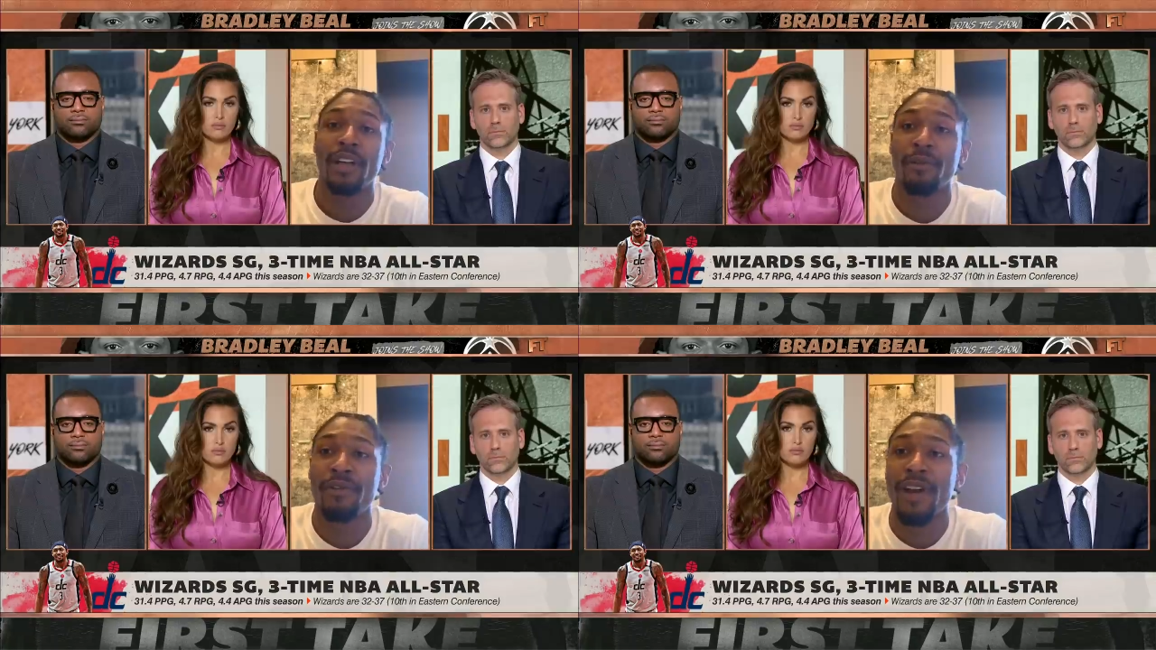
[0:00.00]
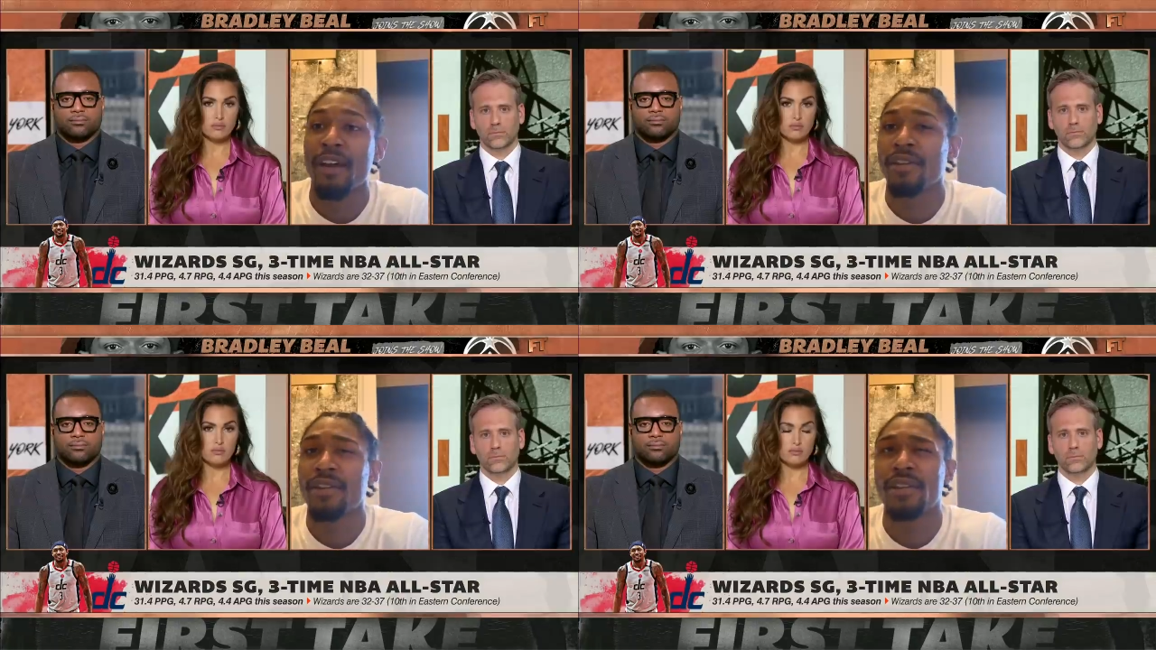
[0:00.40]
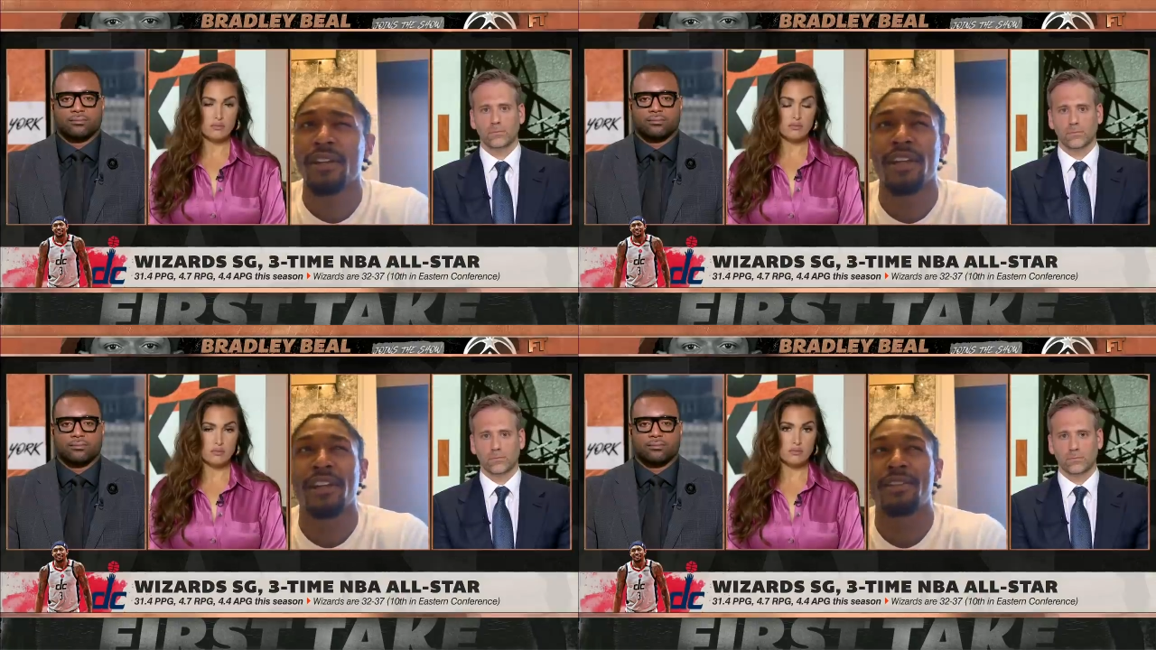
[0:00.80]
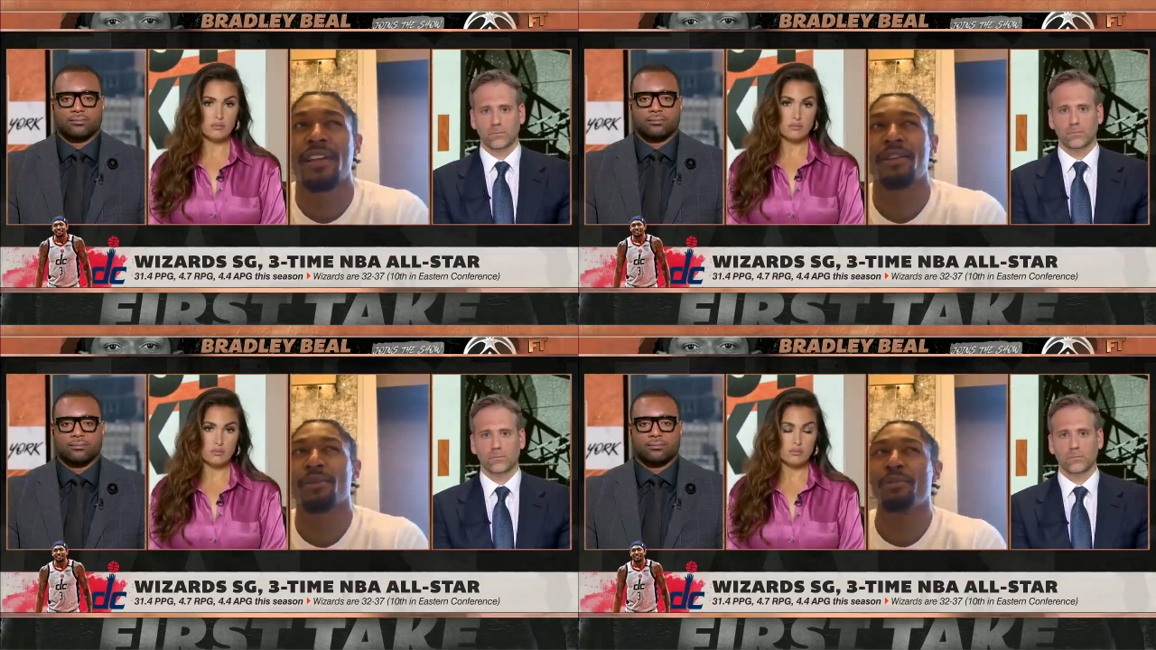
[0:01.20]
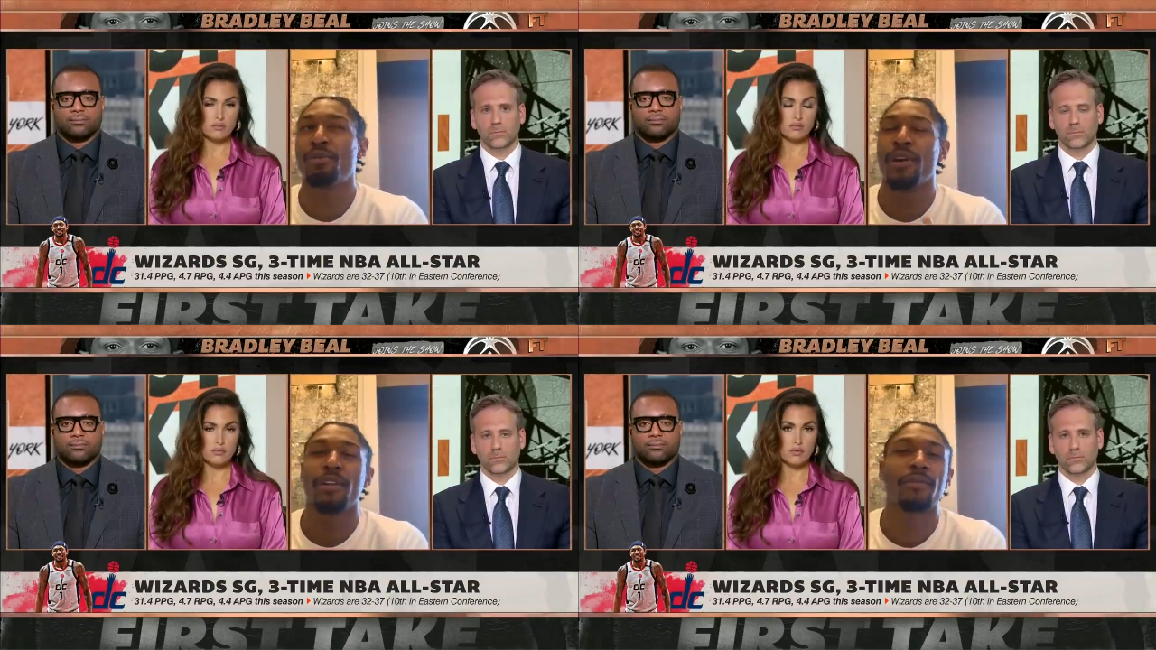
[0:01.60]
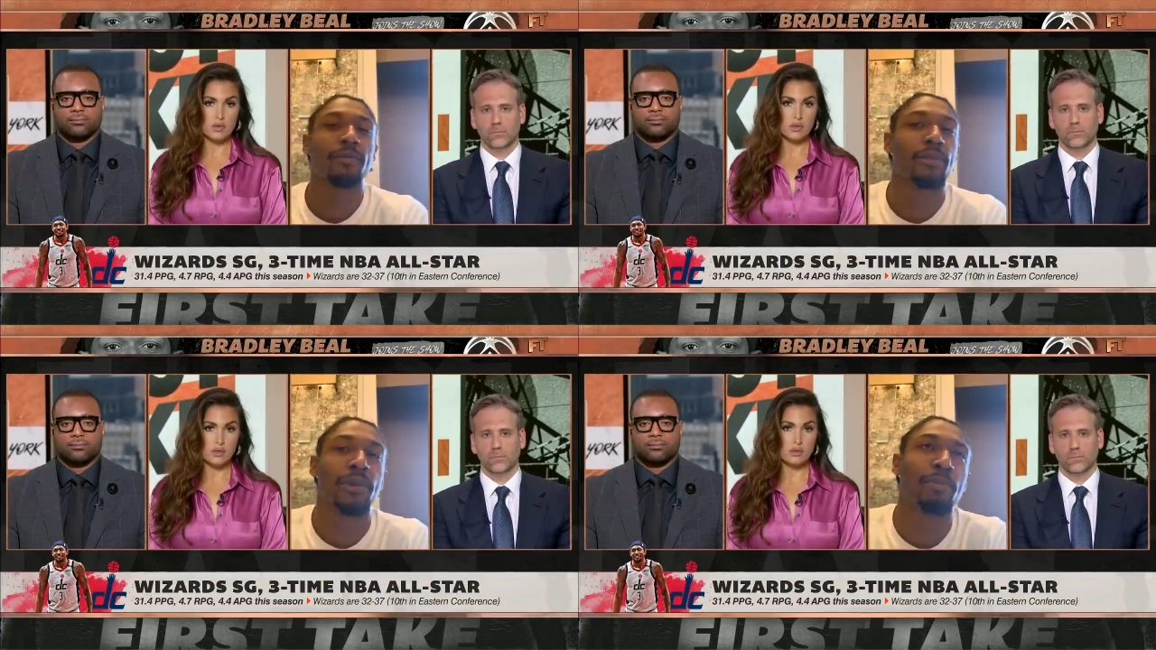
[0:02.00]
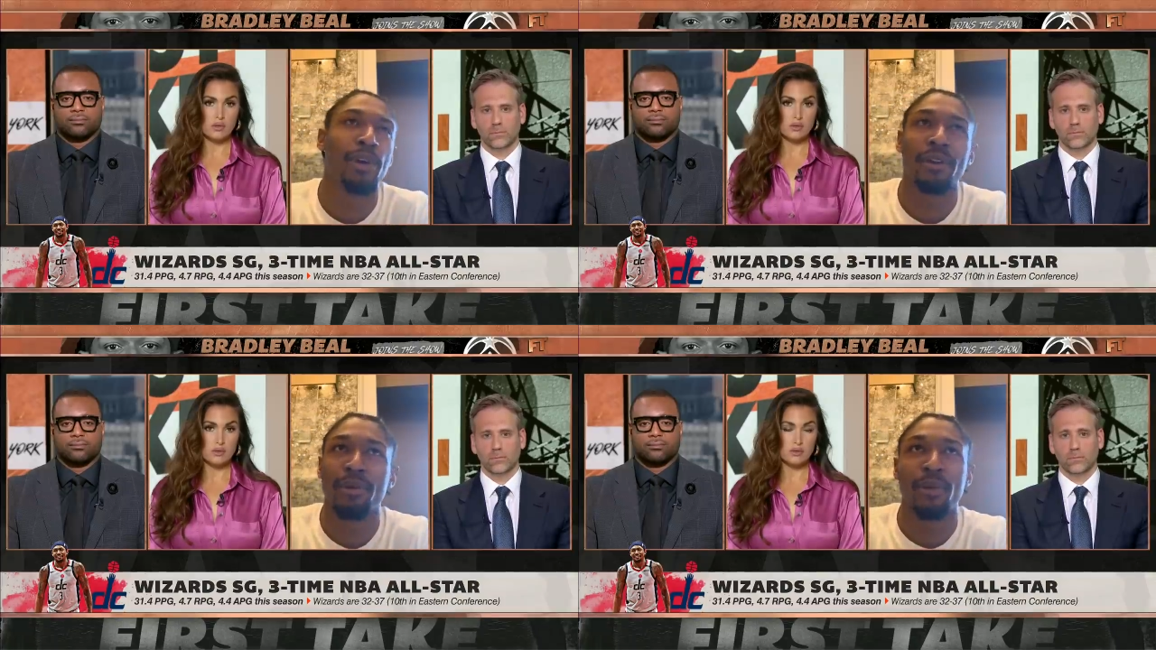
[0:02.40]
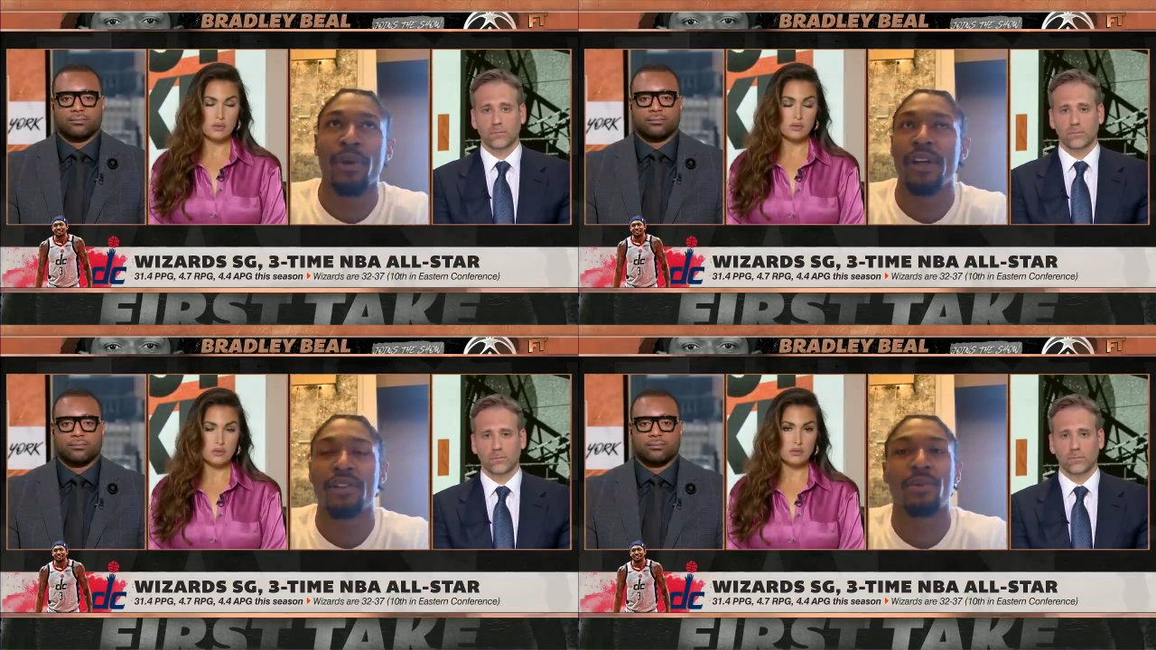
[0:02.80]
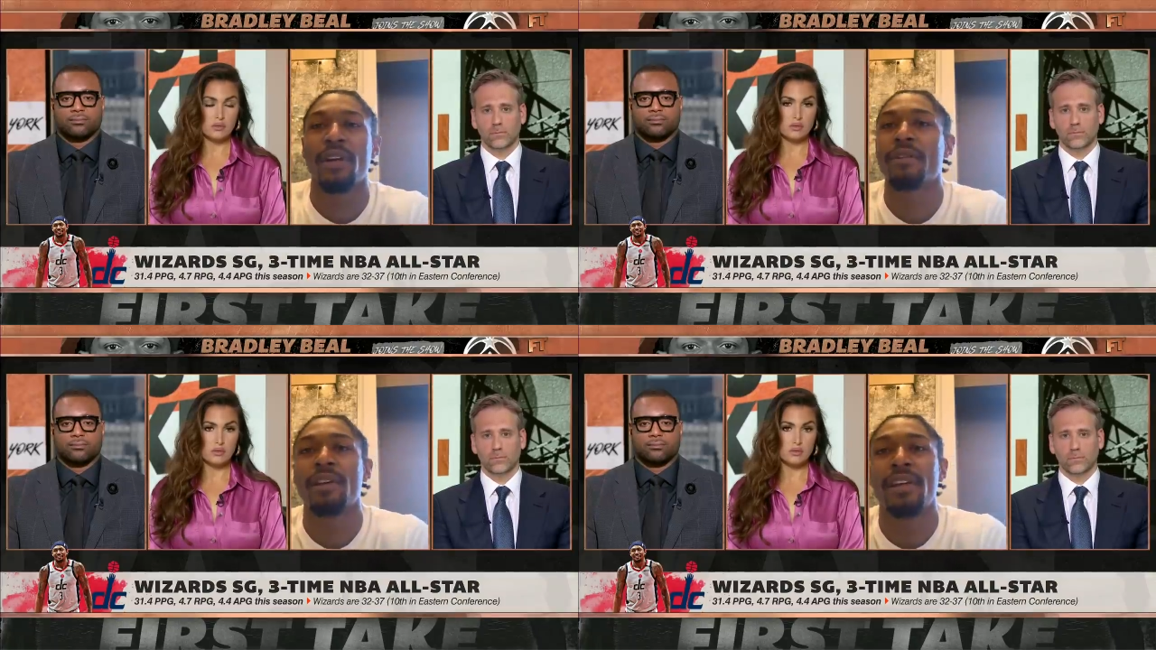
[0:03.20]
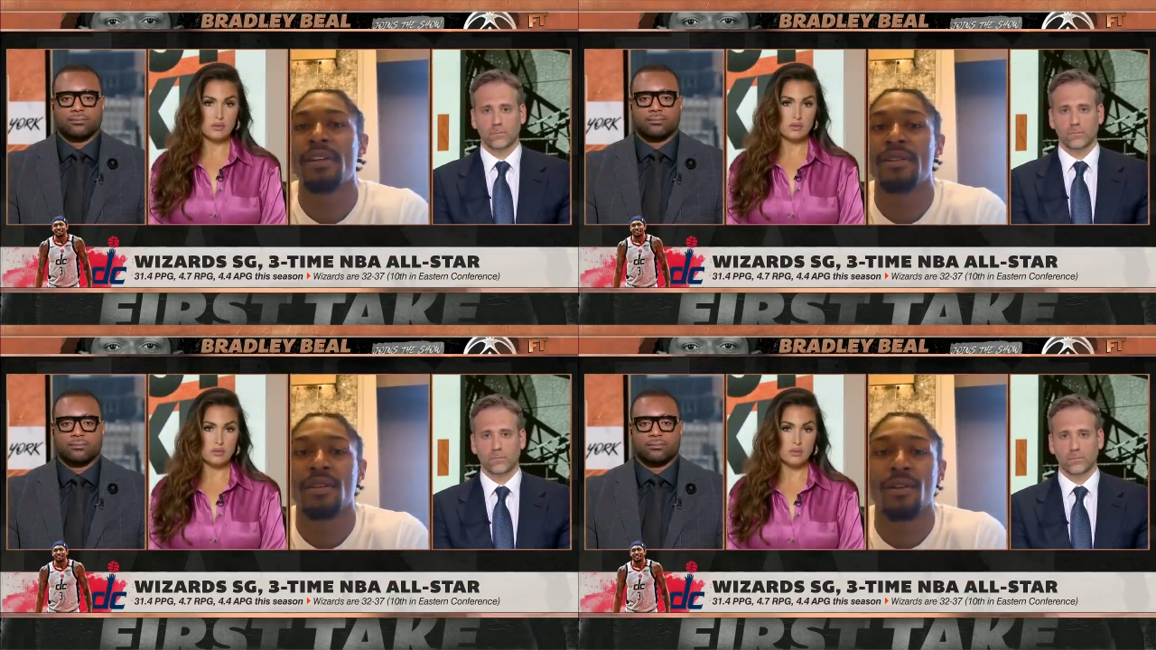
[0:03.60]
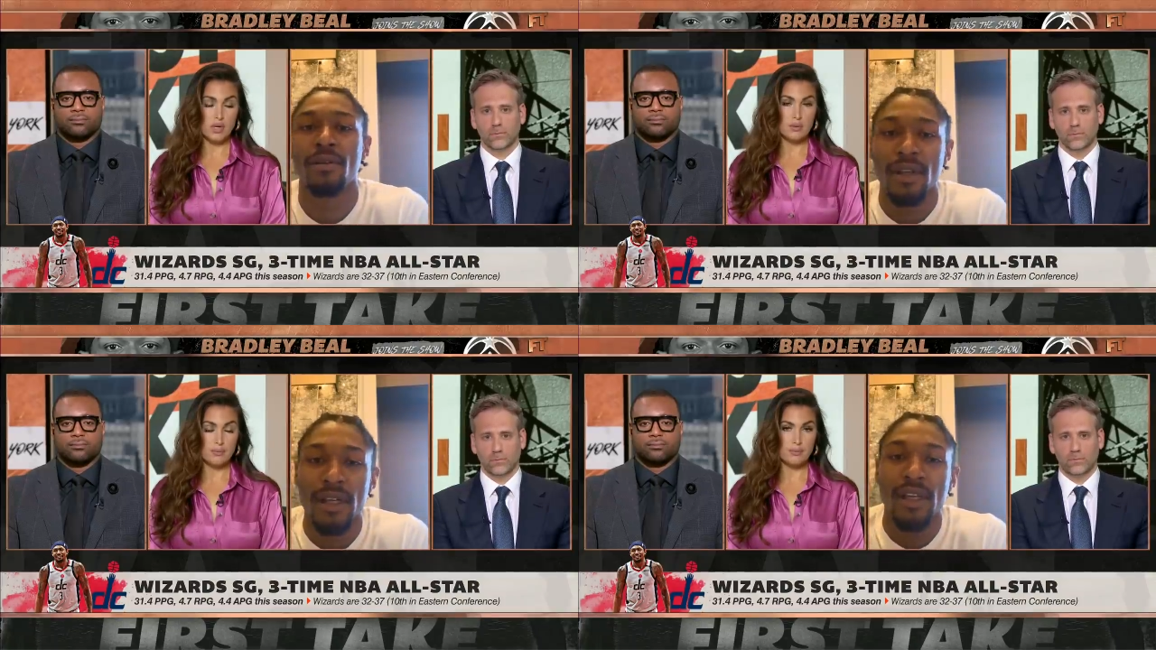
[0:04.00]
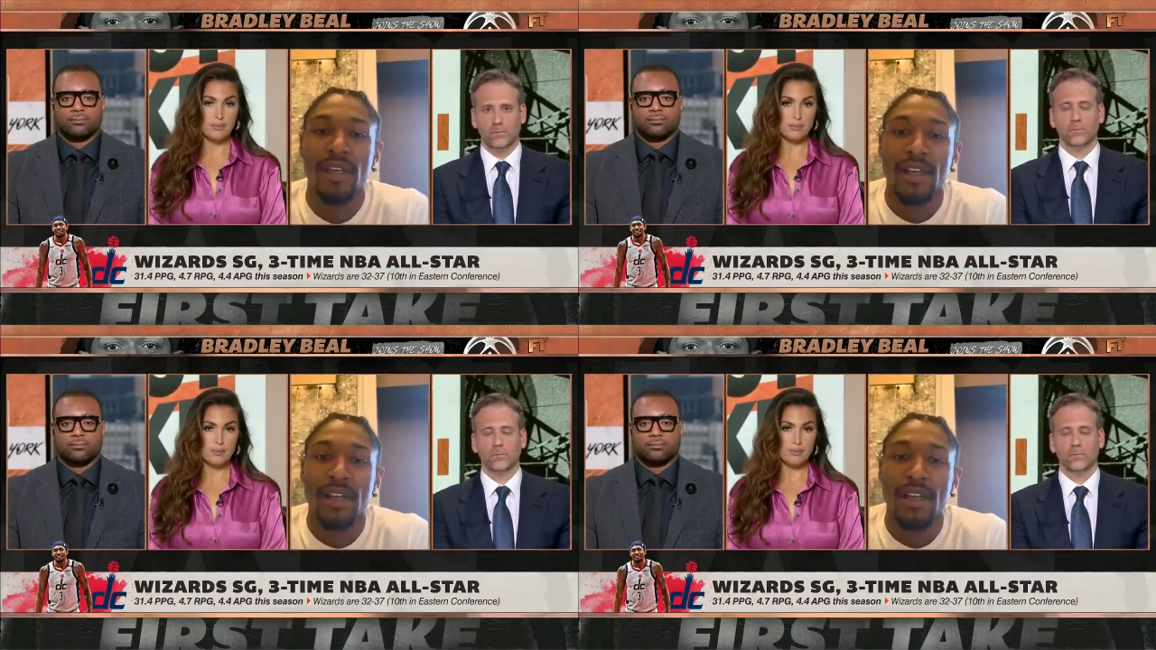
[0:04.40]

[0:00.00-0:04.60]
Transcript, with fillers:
Speaker 1: doing that. We've averaged, I think it's like three point three point three wins or whatever it is. So wow.